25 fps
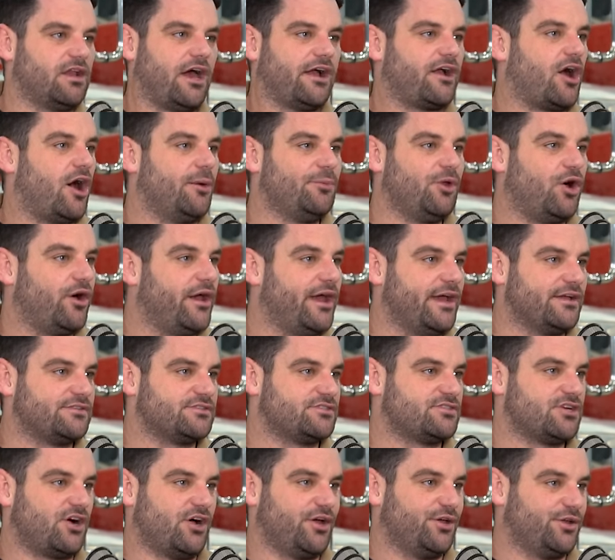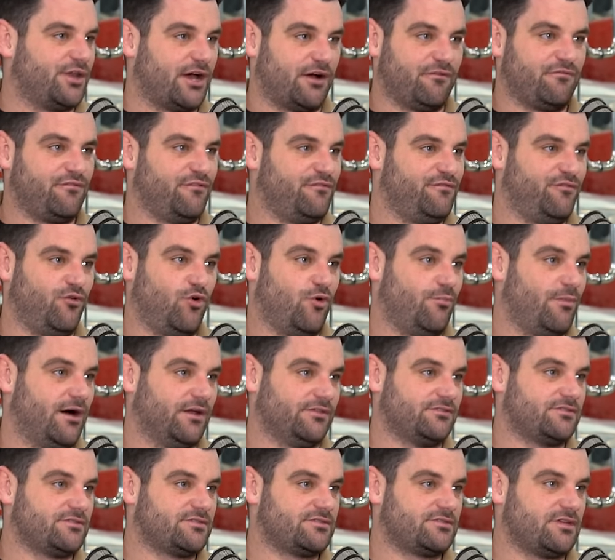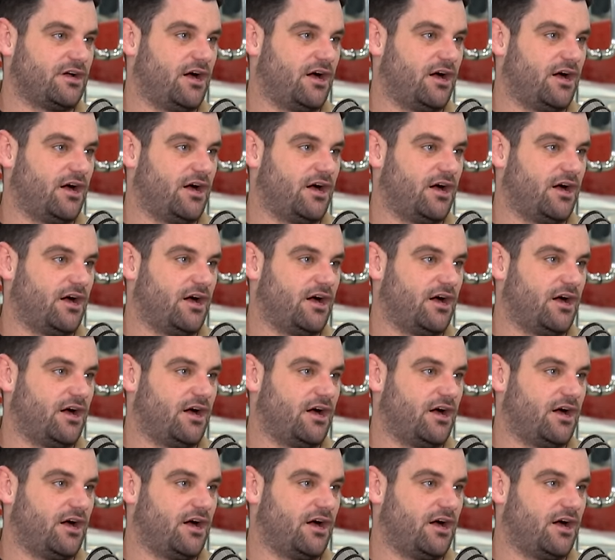Like, I'm not here to tie you down for 4 months.